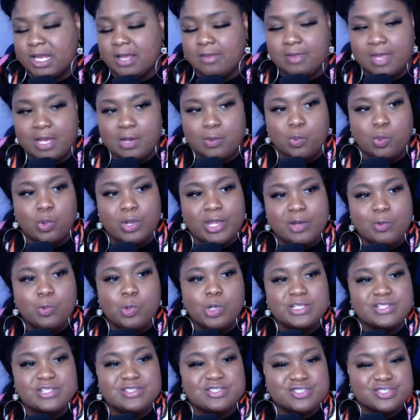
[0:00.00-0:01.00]
and that we
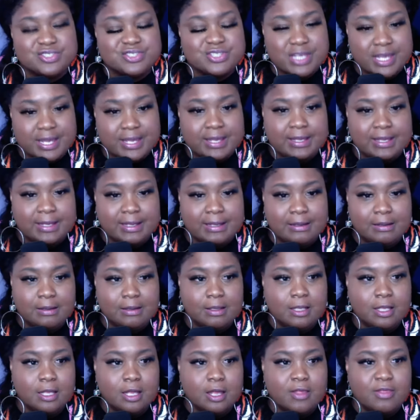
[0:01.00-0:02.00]
would see
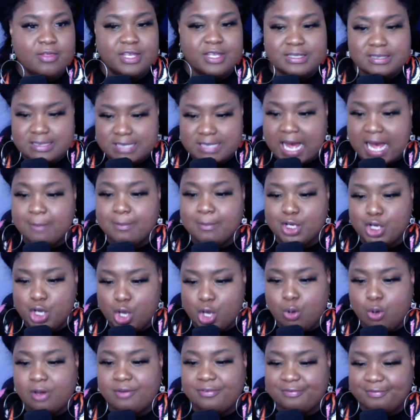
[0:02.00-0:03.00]
the
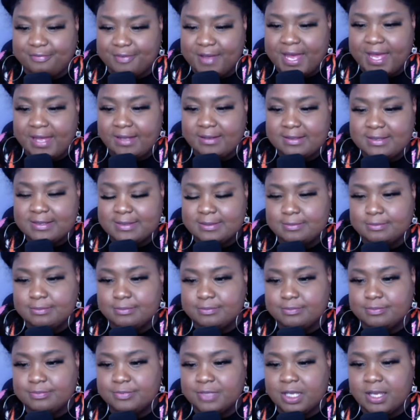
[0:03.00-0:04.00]
domino effect.
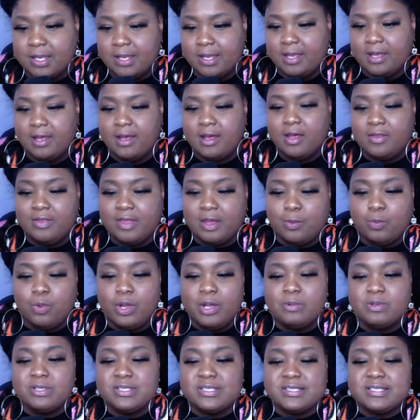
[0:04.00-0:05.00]
That
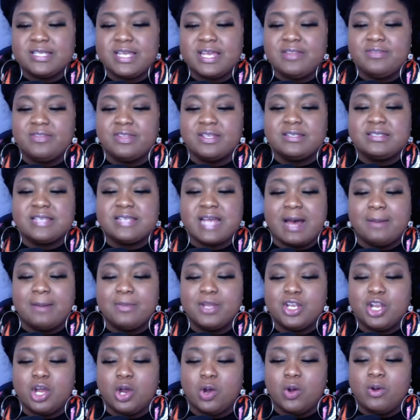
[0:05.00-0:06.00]
we would see the
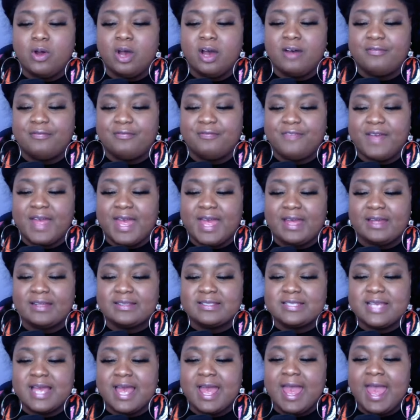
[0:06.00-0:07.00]
domino
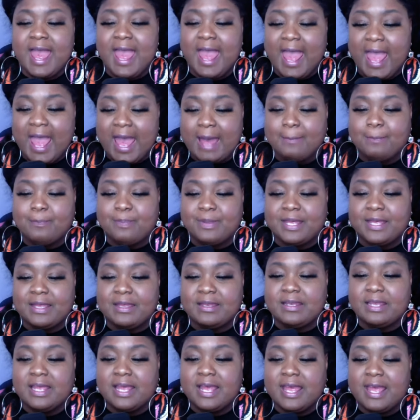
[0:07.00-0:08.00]
effect
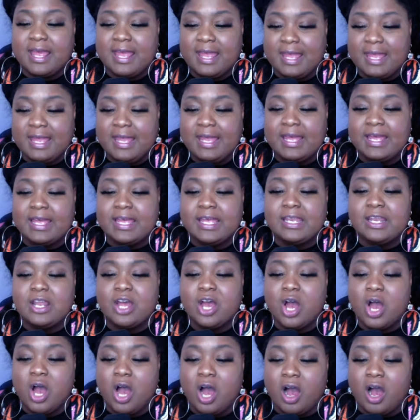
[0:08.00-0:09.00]
happen in
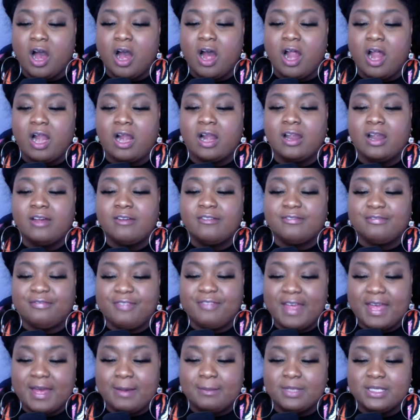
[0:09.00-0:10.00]
our
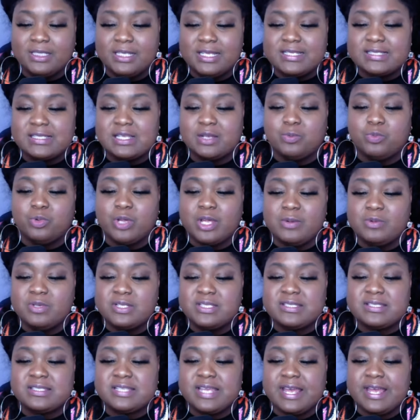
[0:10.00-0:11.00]
families, that we
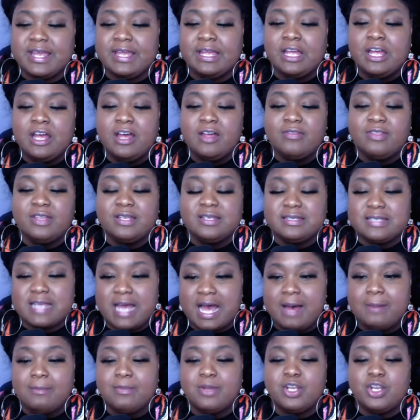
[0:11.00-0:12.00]
would see the
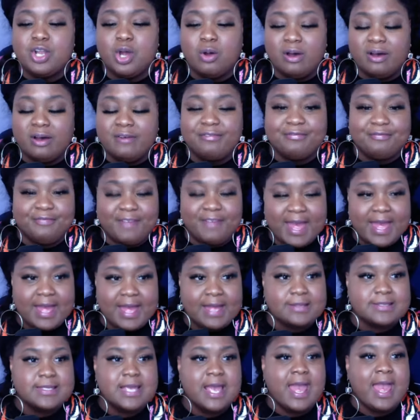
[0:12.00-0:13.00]
domino
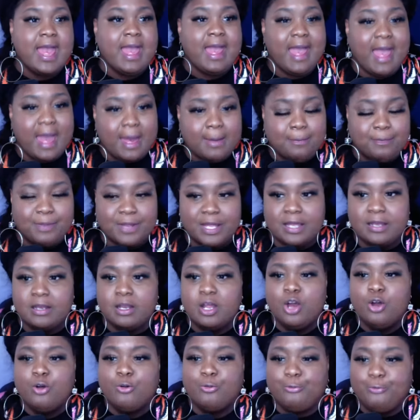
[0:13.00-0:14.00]
effect
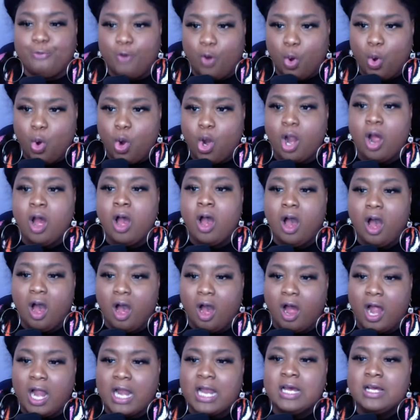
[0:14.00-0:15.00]
happen for
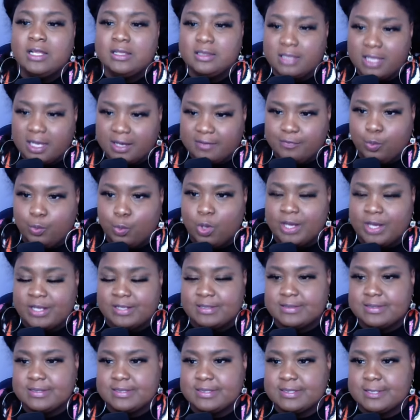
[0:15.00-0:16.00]
our loved
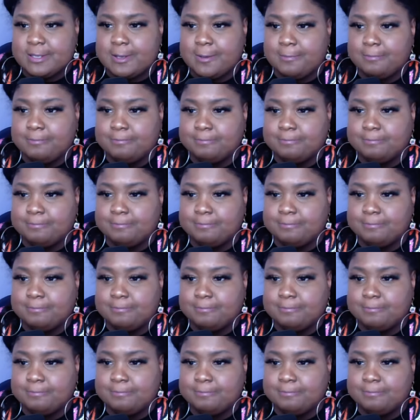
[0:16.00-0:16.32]
ones.